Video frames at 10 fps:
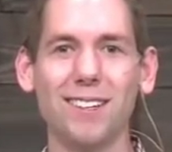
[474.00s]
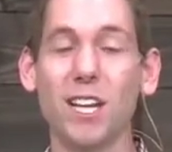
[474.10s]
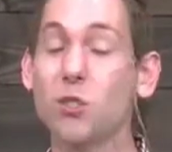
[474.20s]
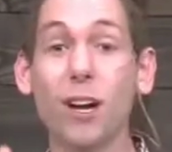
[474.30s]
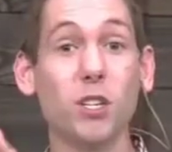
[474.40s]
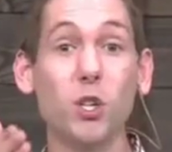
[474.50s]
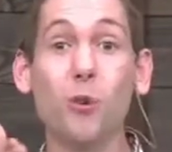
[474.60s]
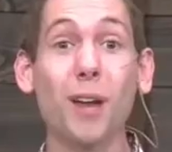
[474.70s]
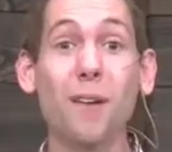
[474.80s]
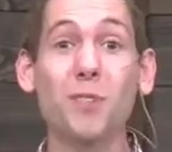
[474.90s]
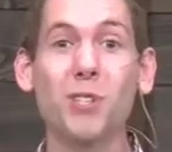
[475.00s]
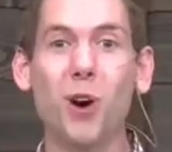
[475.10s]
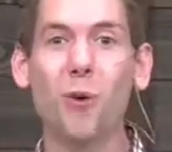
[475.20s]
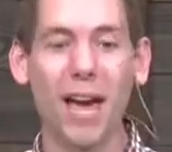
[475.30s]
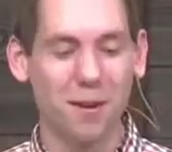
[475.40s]
That's right, you don't have to
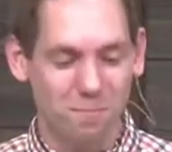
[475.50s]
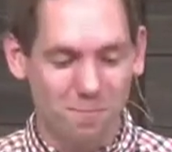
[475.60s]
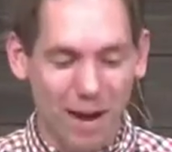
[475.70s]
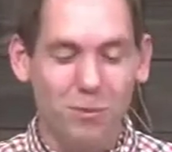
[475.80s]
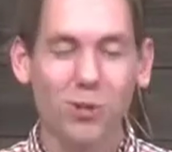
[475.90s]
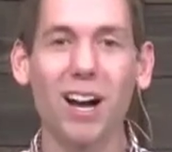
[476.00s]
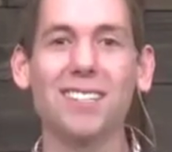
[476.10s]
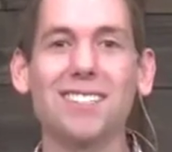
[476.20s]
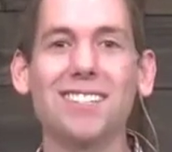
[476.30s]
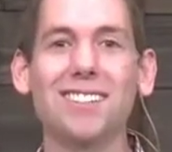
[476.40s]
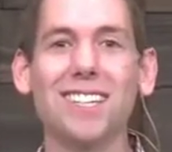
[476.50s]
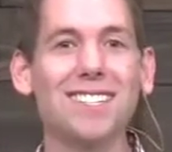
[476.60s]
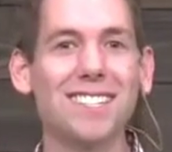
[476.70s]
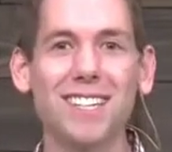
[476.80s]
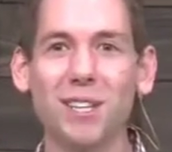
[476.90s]
go and memorize this
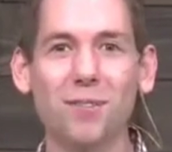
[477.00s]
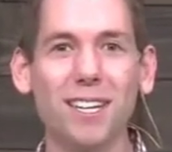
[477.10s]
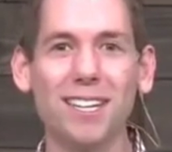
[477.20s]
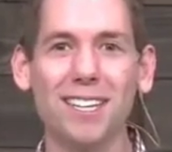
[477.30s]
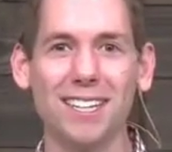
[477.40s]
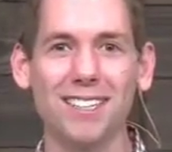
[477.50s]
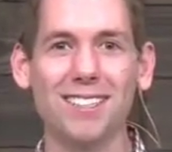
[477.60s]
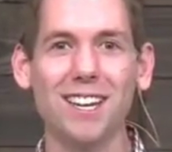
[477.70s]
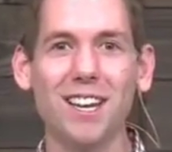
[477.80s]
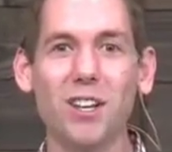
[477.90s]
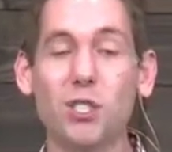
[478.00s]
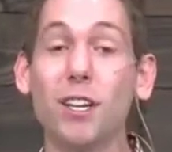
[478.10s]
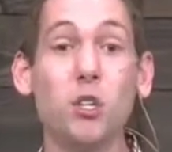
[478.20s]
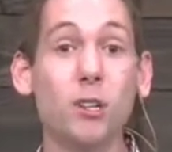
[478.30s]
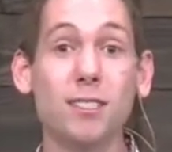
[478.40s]
list in Leviticus so
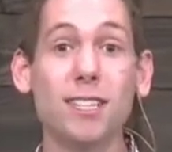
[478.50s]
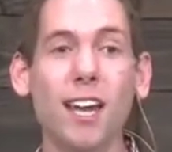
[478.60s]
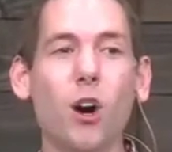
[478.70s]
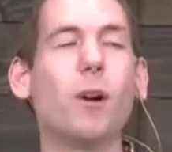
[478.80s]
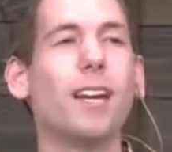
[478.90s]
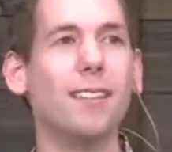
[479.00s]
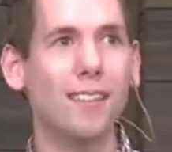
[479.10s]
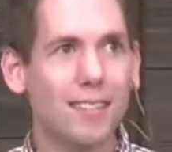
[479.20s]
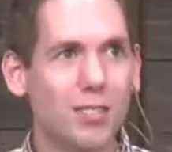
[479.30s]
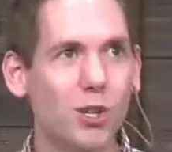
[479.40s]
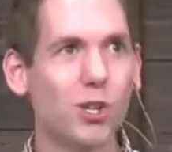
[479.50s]
that you can say, okay, in this